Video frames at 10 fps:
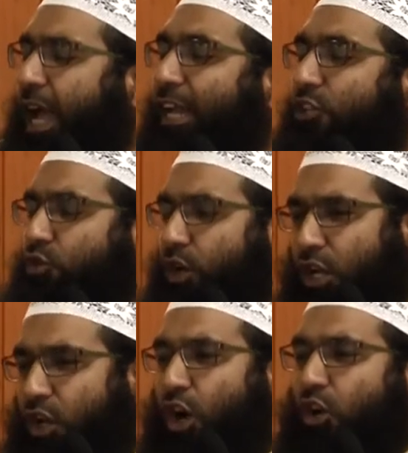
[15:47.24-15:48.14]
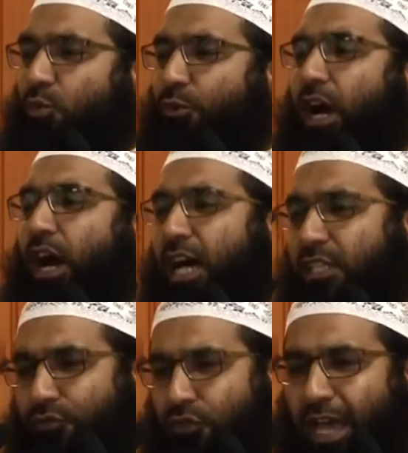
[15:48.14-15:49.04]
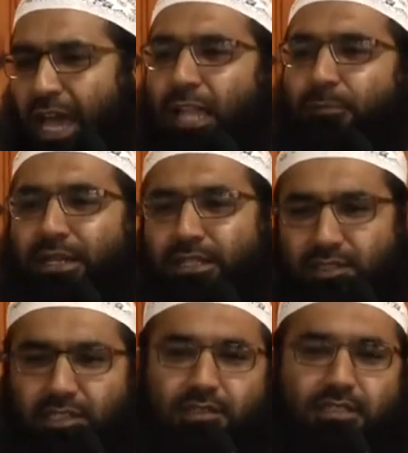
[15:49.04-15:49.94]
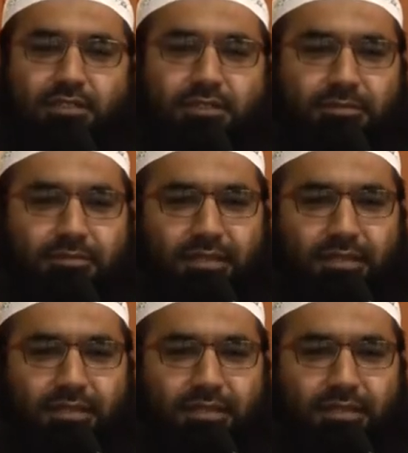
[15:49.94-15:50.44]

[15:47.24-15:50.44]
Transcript: and you alone we ask for help and assistance.